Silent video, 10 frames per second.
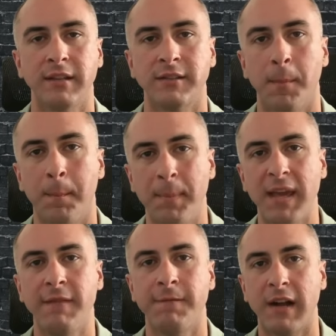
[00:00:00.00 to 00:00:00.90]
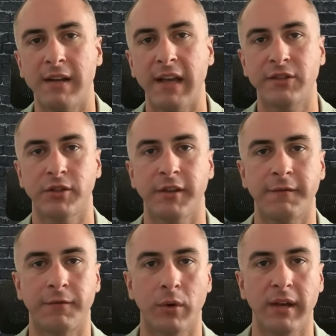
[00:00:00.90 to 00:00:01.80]
to be financially
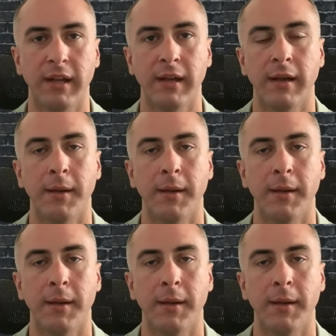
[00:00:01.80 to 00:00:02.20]
free